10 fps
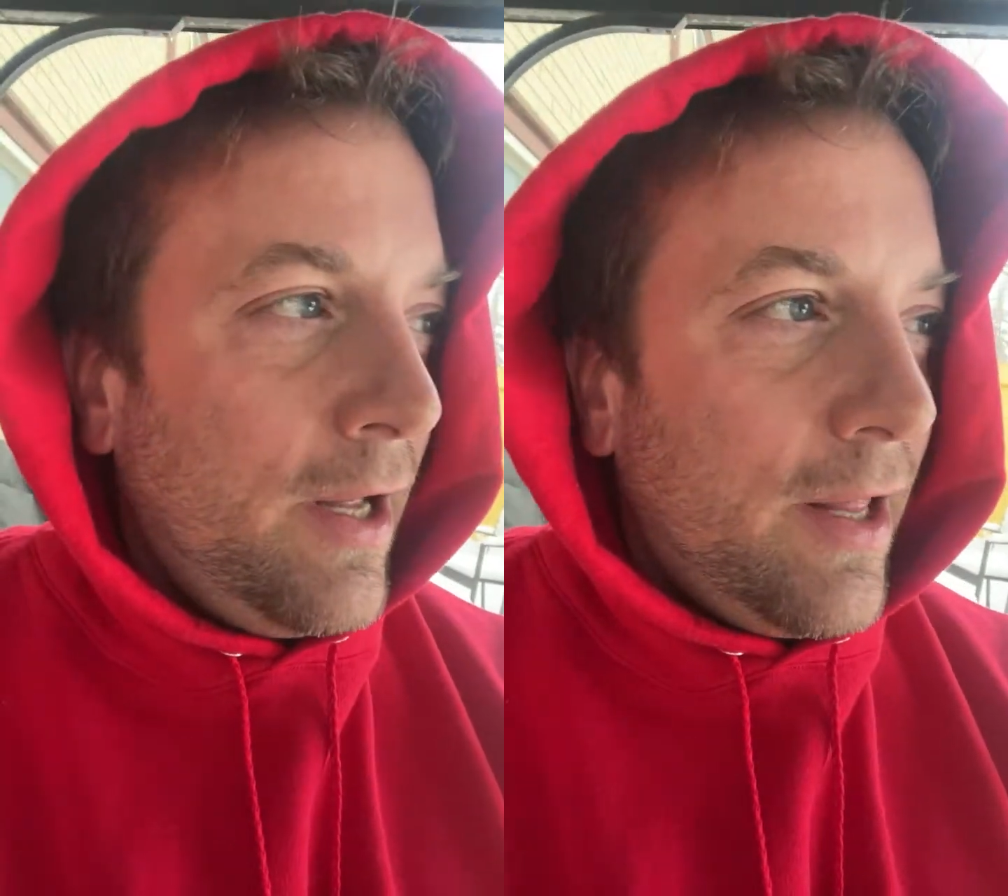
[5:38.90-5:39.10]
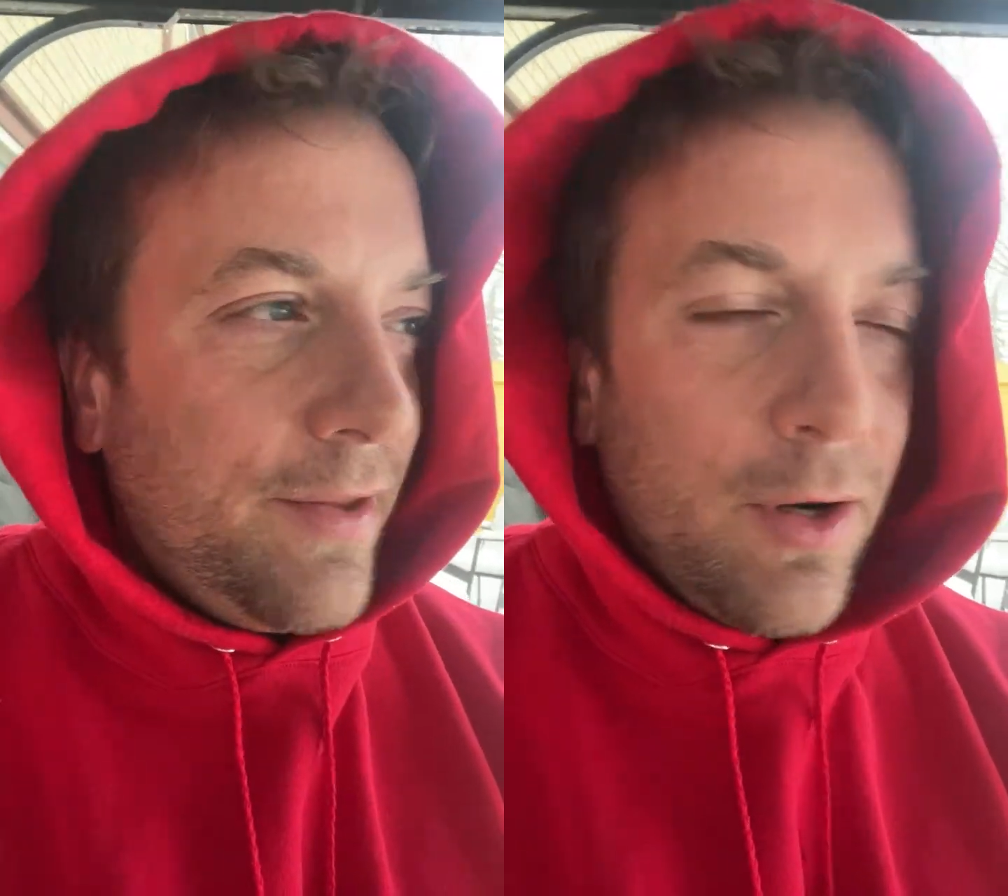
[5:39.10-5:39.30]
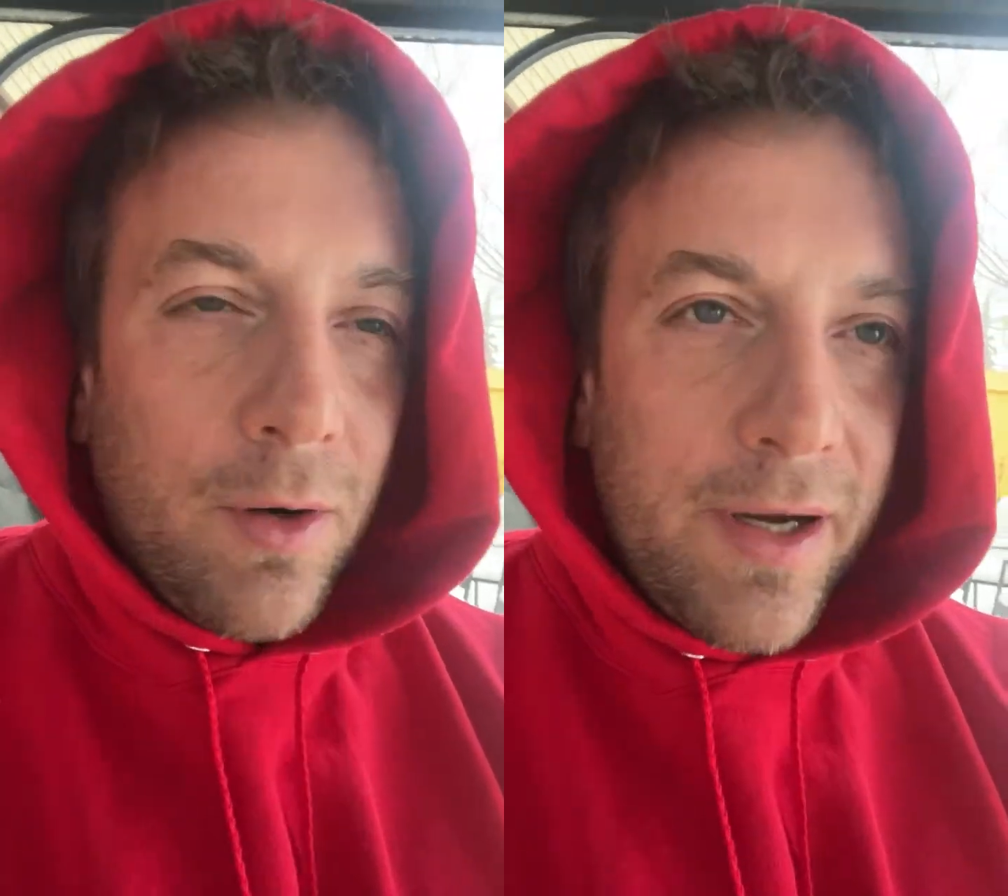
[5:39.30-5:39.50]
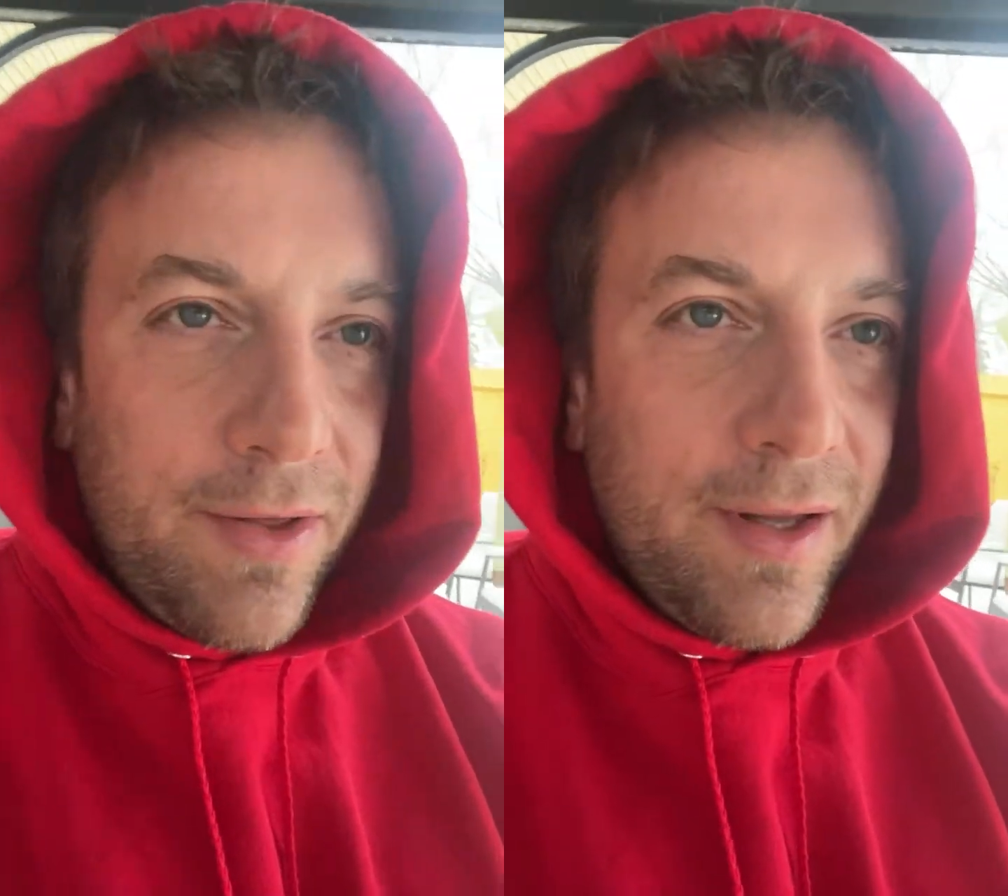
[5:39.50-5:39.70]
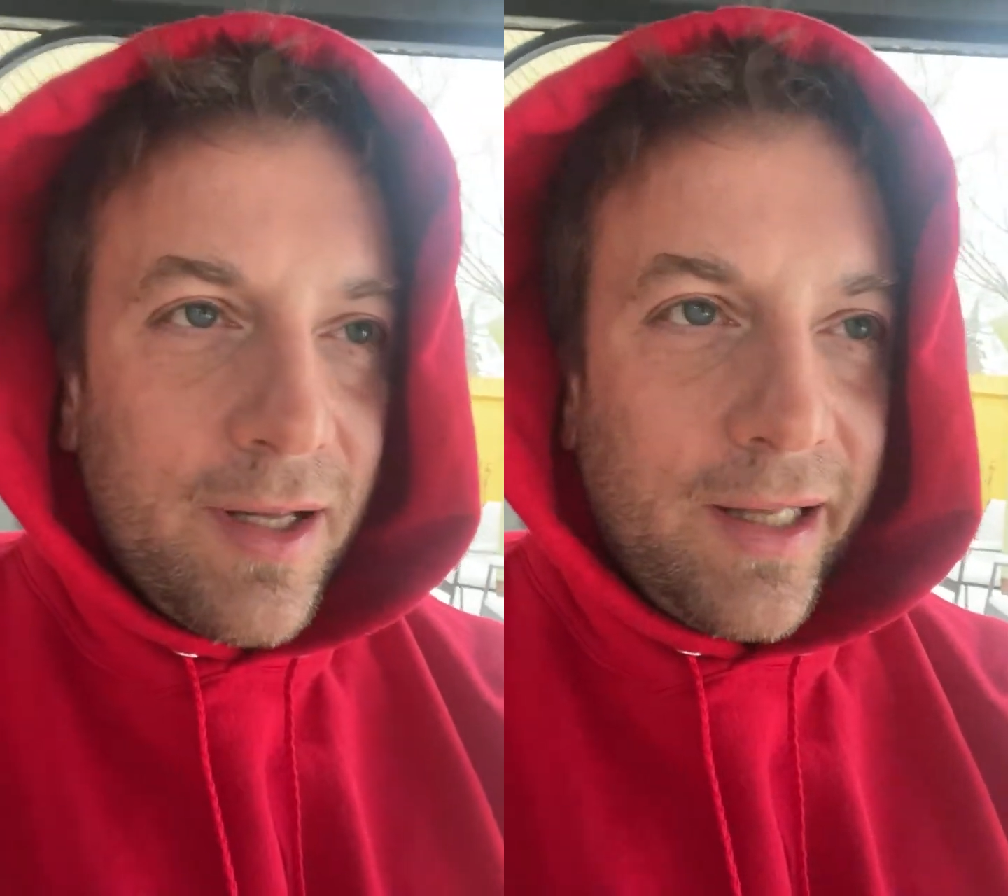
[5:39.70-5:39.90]
the only
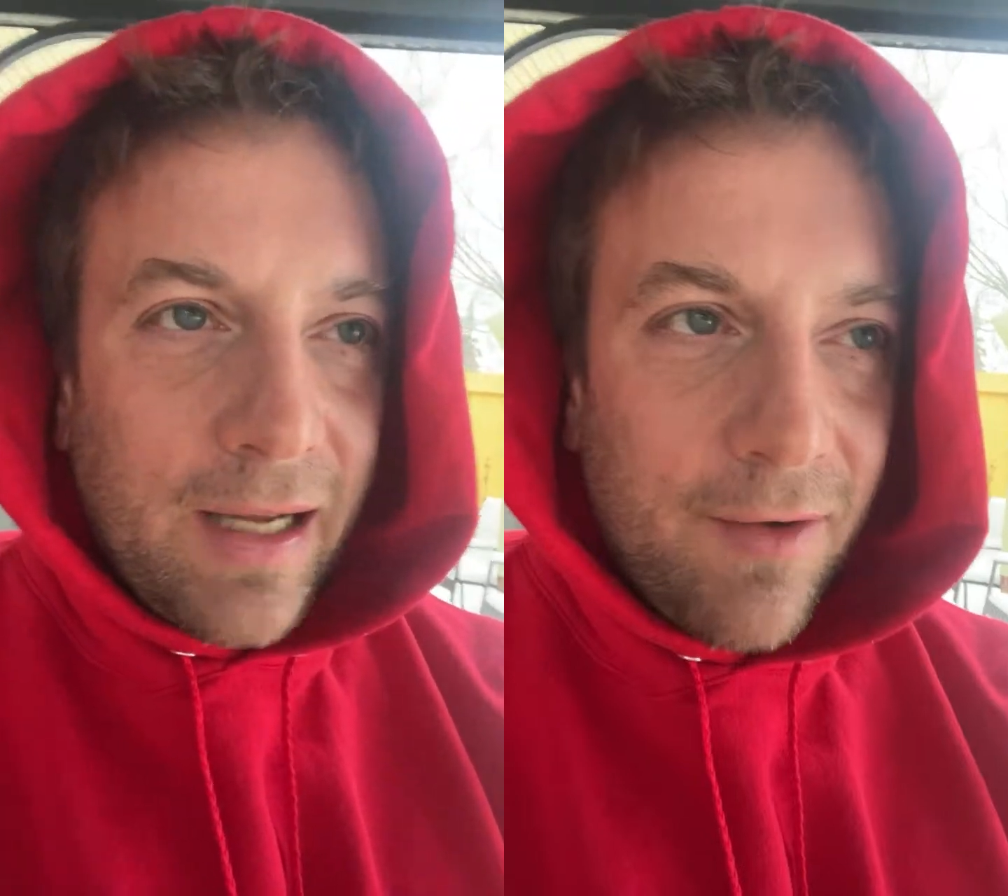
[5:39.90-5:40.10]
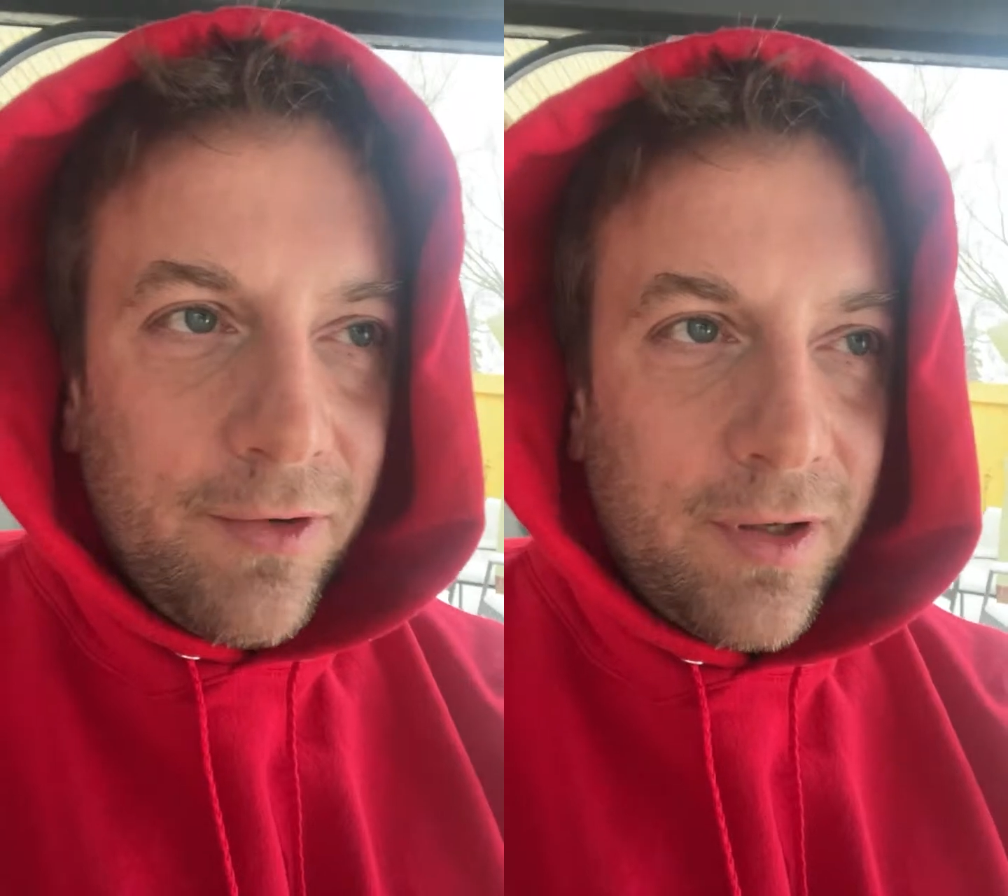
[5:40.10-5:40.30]
thing that's ever